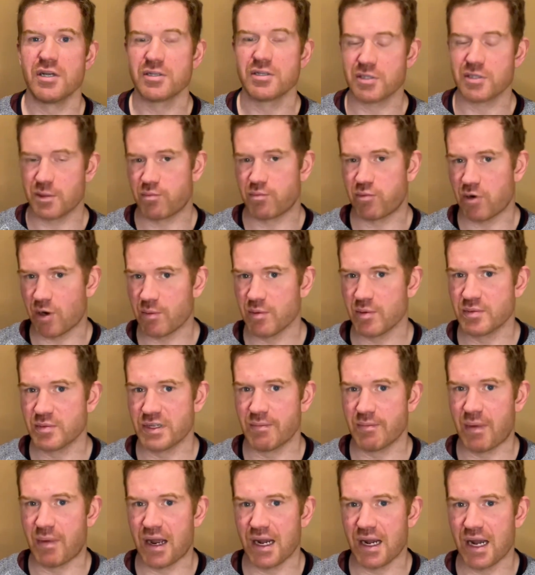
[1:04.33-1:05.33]
to the problems in
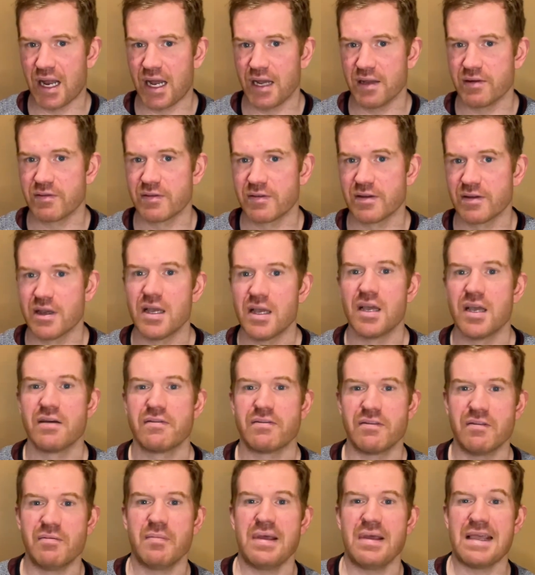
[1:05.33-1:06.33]
my life.
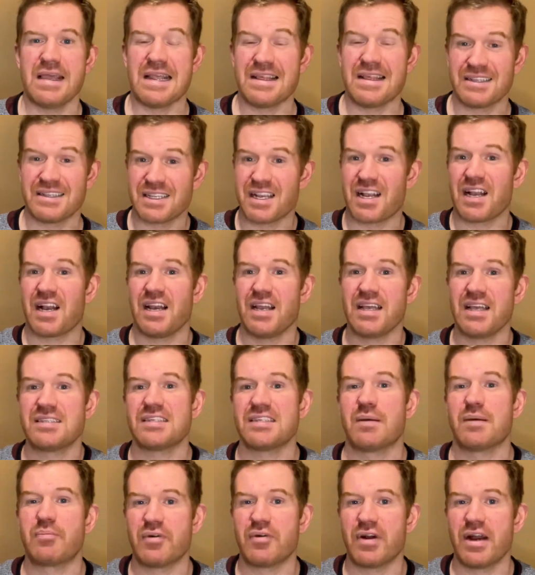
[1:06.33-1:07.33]
For me, there's a clear
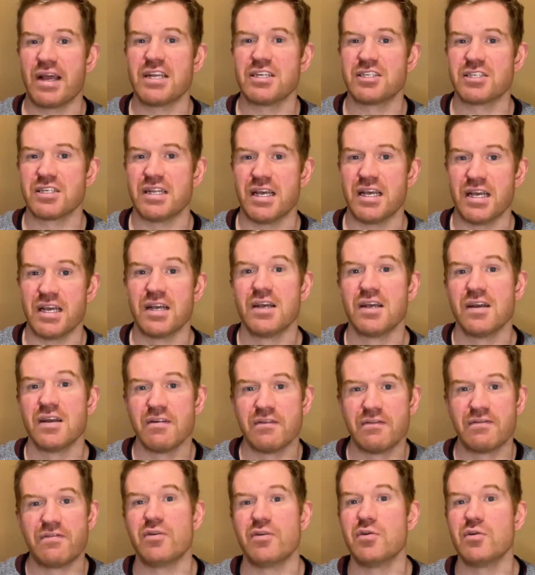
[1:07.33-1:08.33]
separation here.
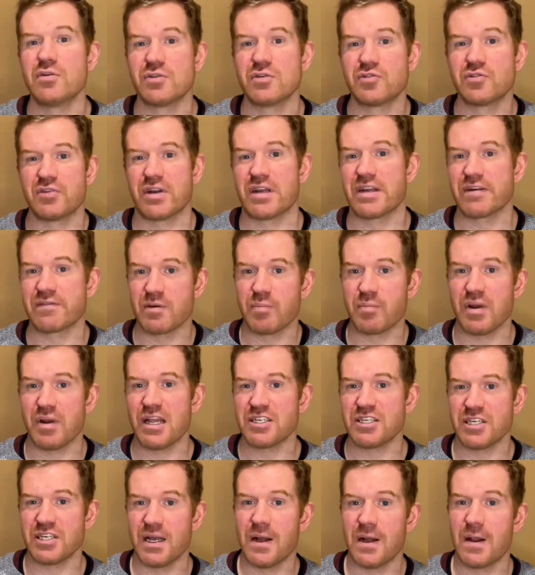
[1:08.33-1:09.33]
Food and drink for
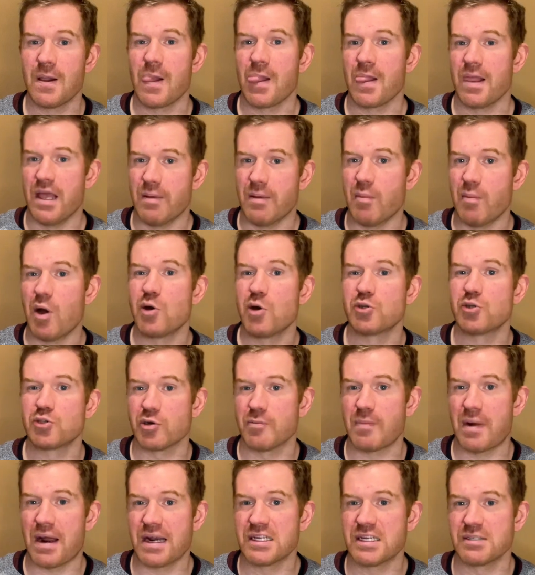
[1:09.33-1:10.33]
pleasure, emotional
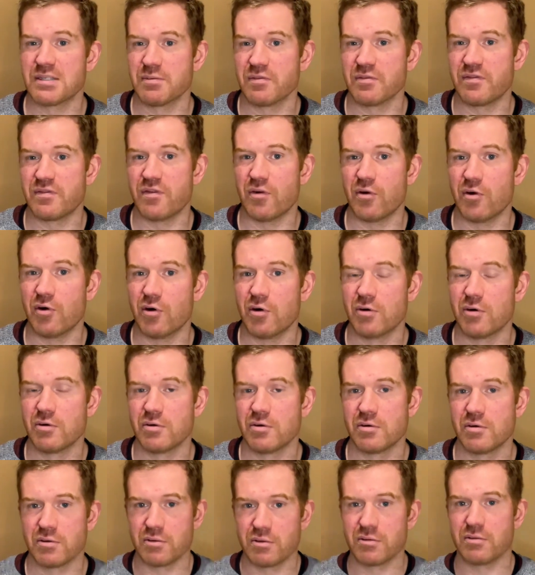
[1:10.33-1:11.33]
management for,
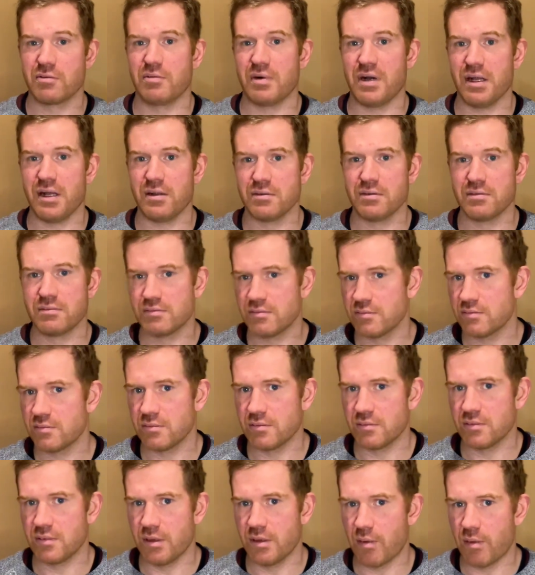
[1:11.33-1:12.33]
well,
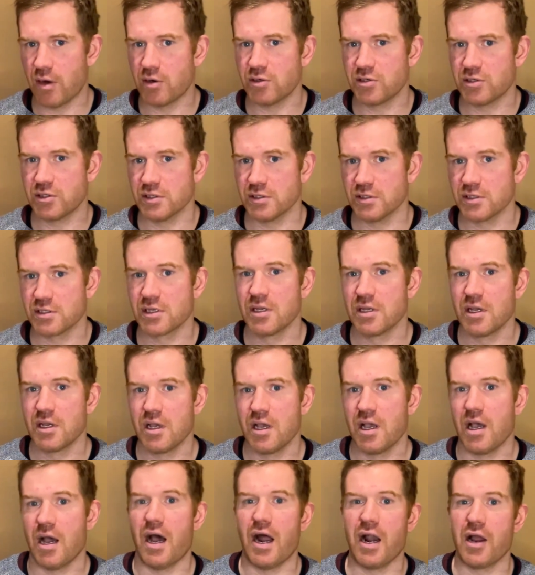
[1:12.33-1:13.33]
emotions.
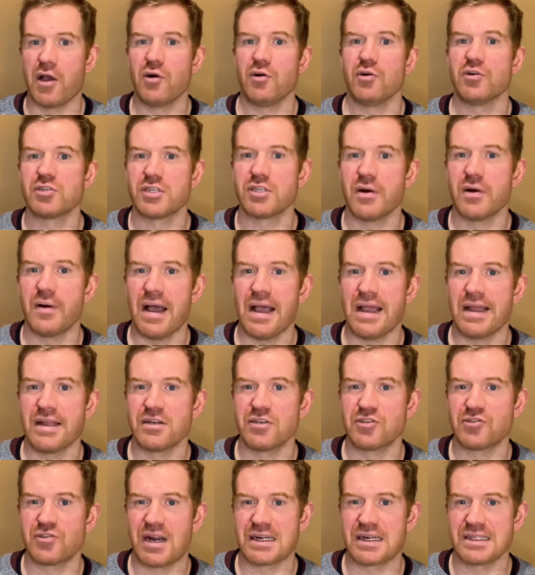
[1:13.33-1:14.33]
And I also ate and
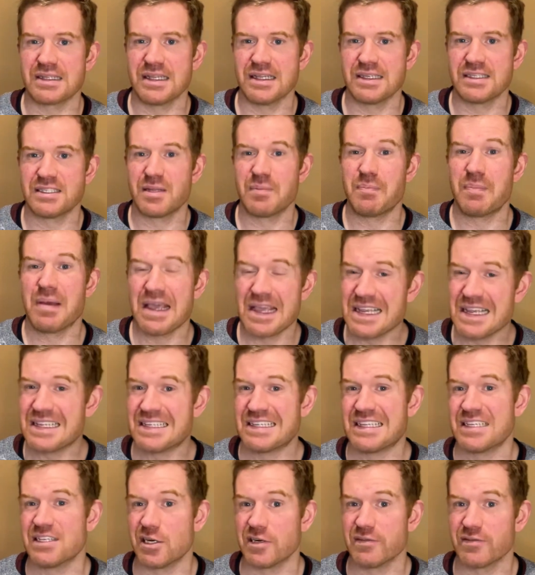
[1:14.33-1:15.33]
drank this to
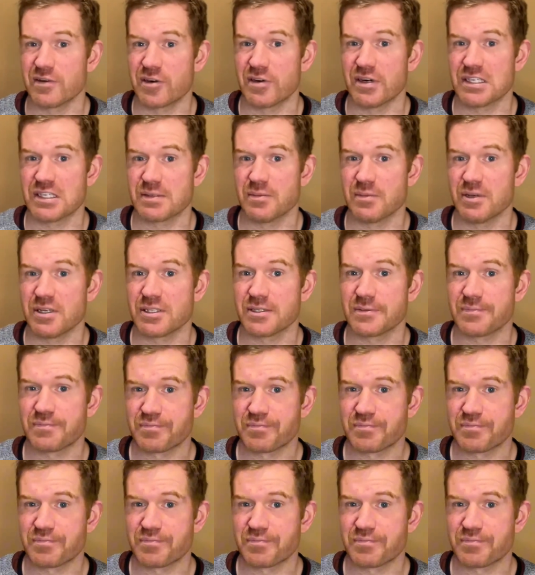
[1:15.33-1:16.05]
pieces over Christmas,